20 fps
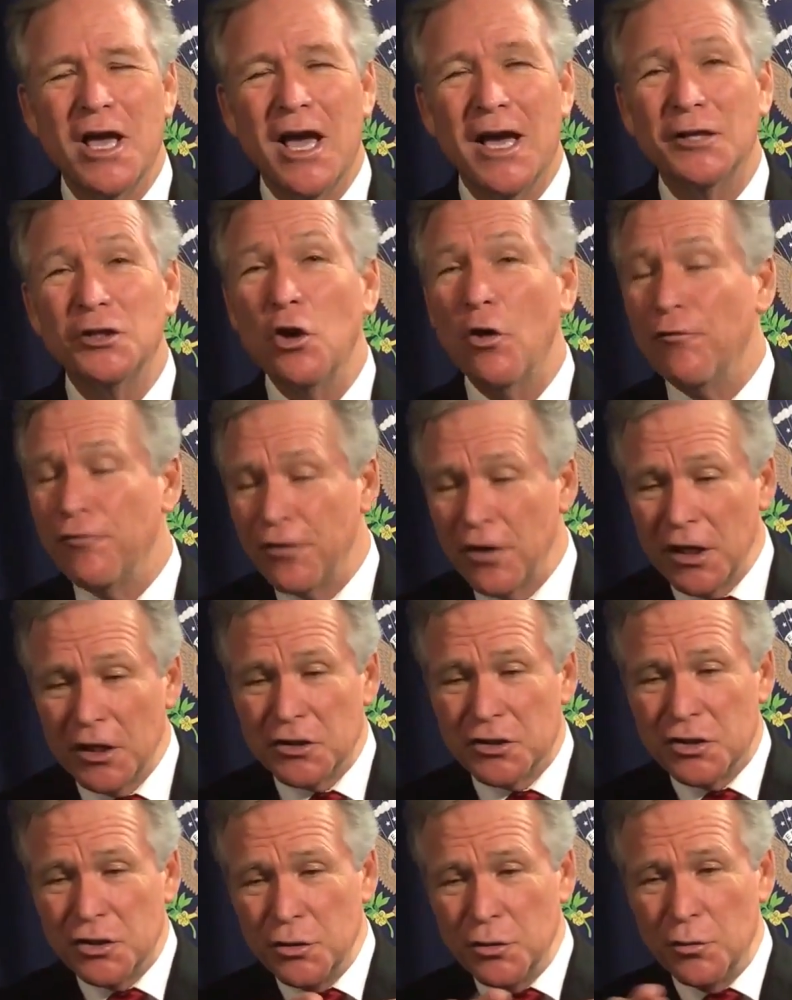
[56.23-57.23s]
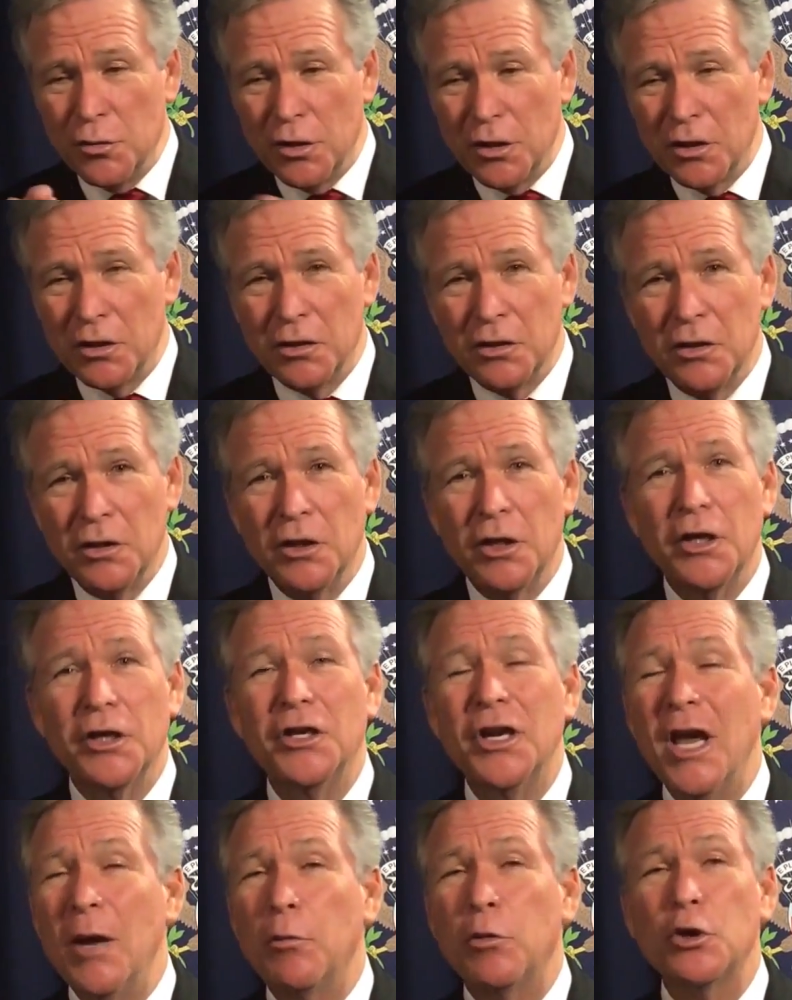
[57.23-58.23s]
And don't forget to uh,
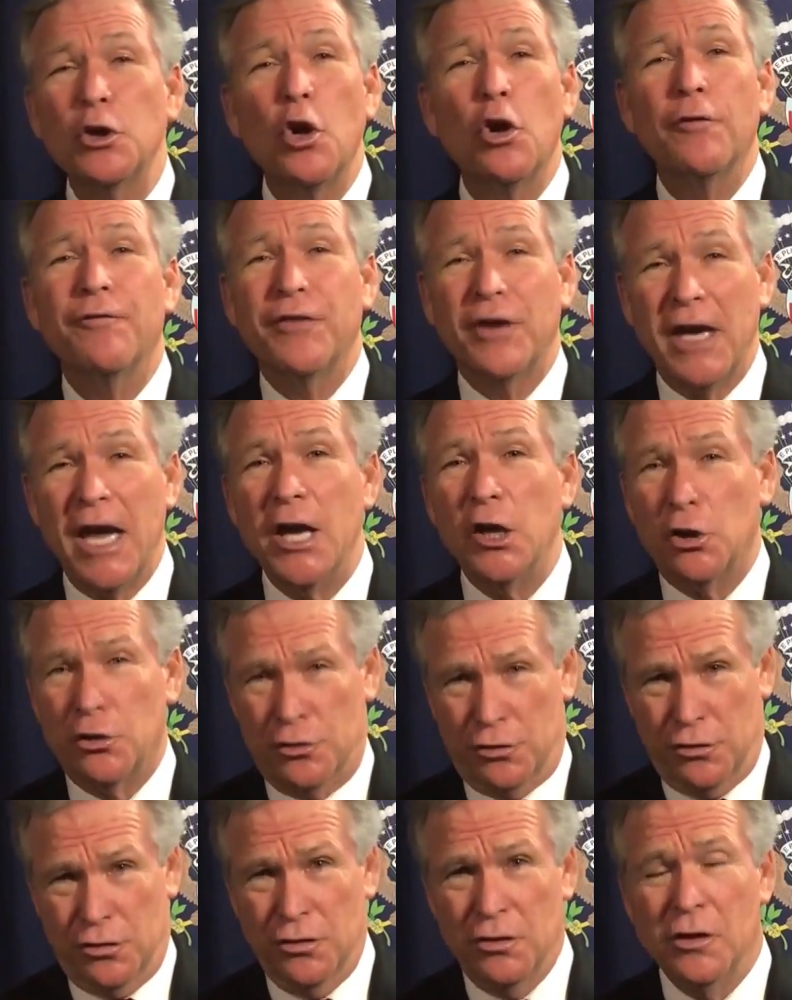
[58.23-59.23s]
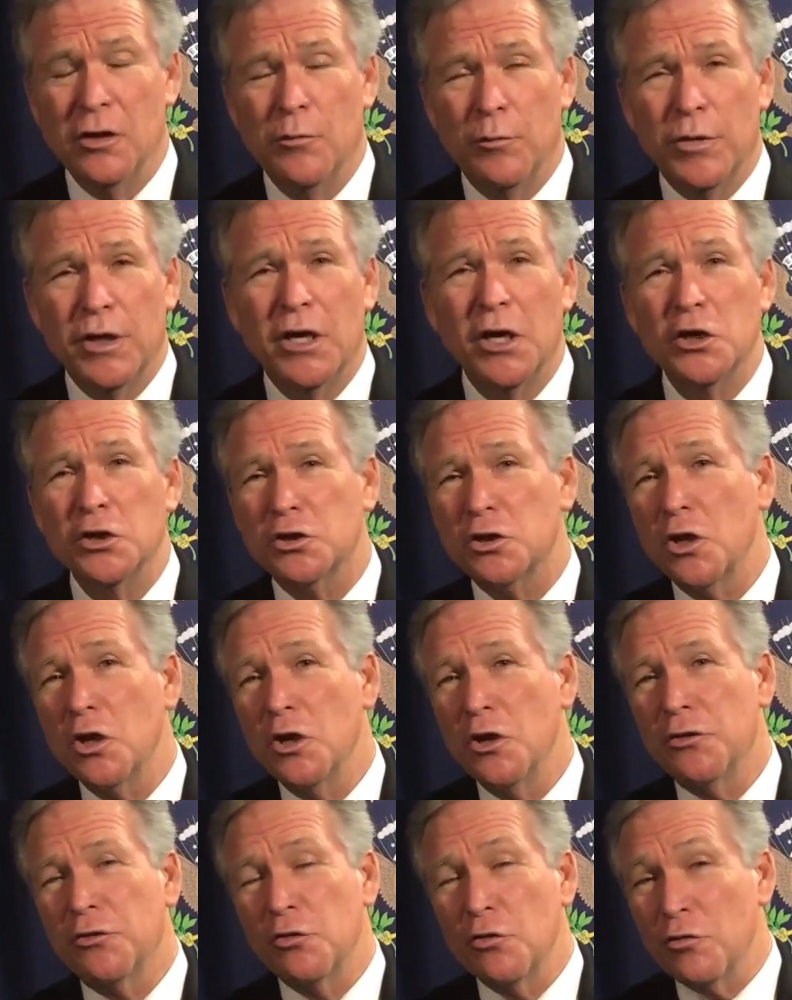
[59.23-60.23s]
enable notificators because
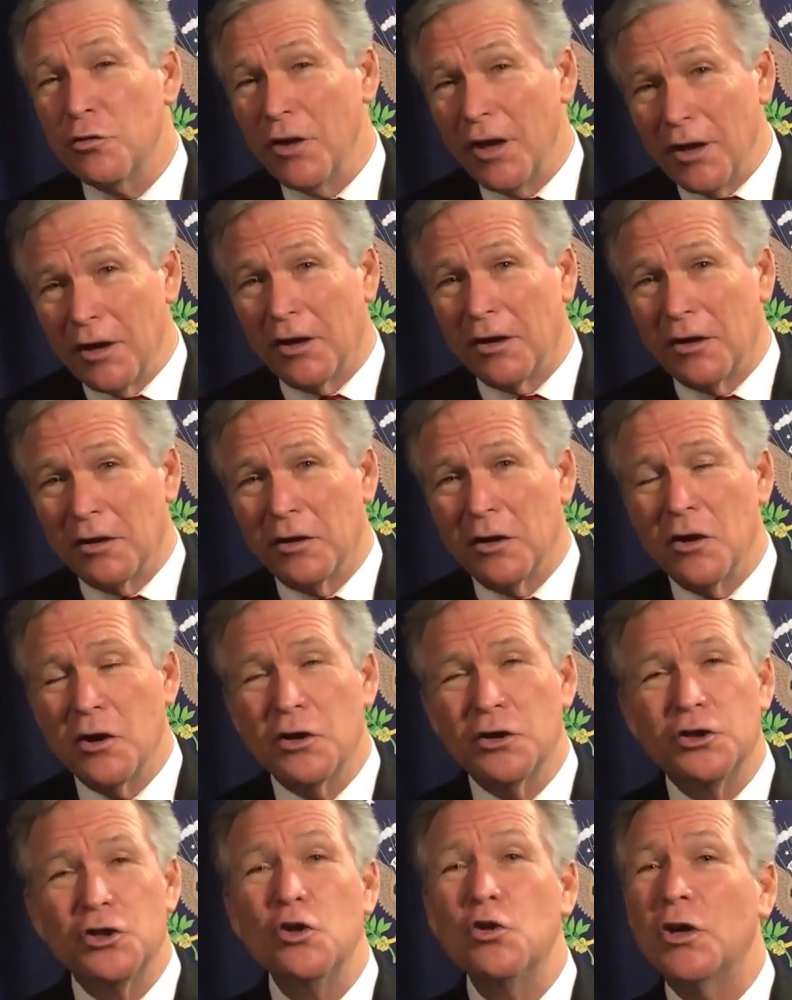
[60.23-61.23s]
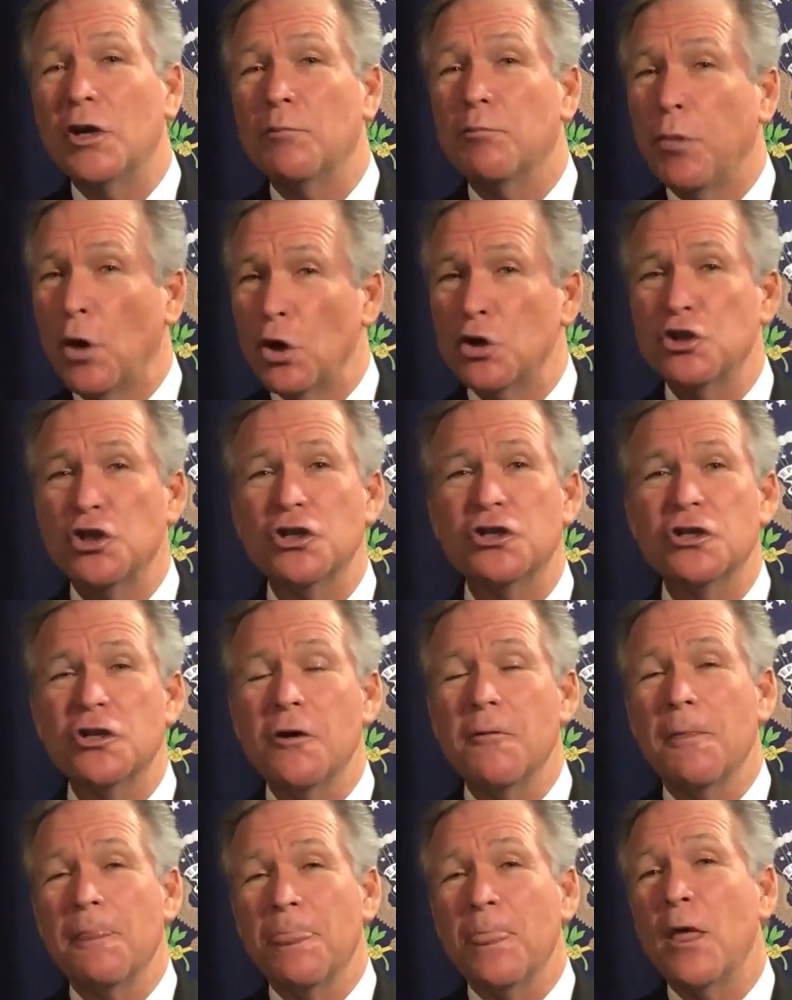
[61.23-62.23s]
through there you can purchase
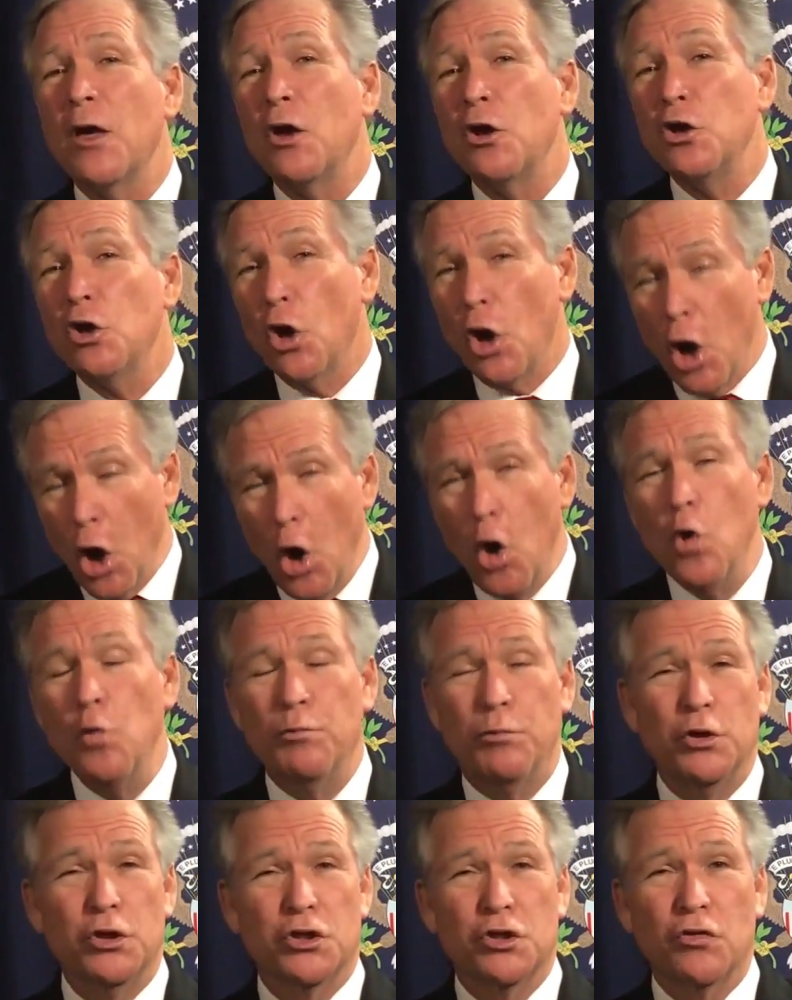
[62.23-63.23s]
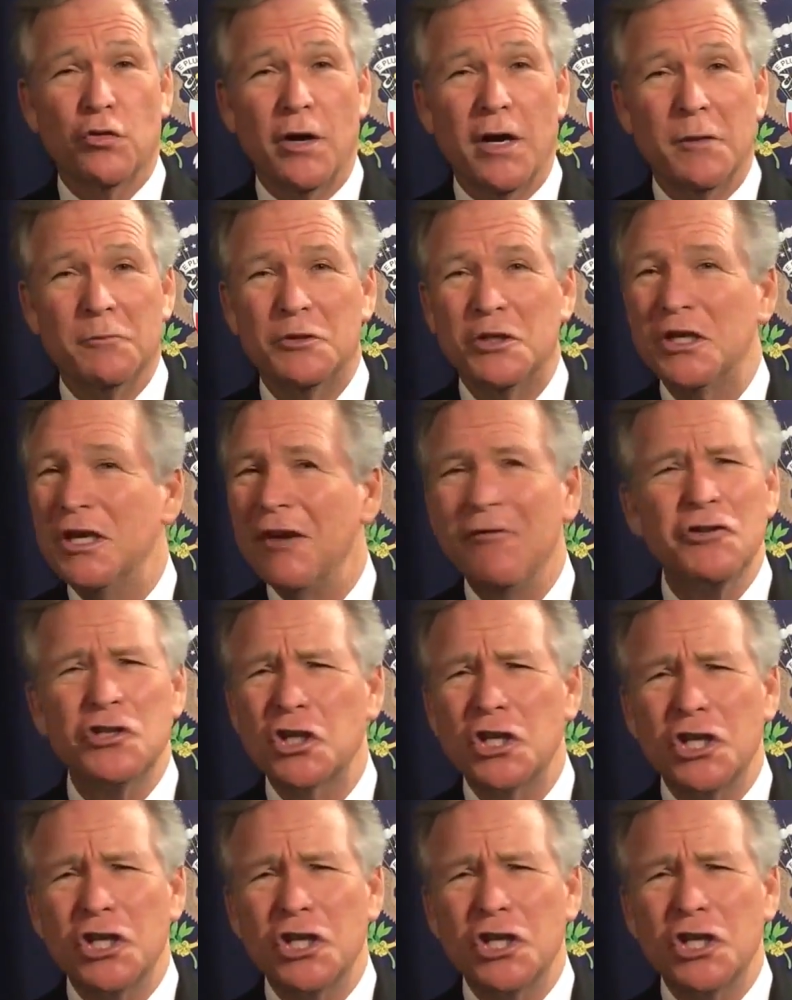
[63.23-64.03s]
your own Bush Graham to give as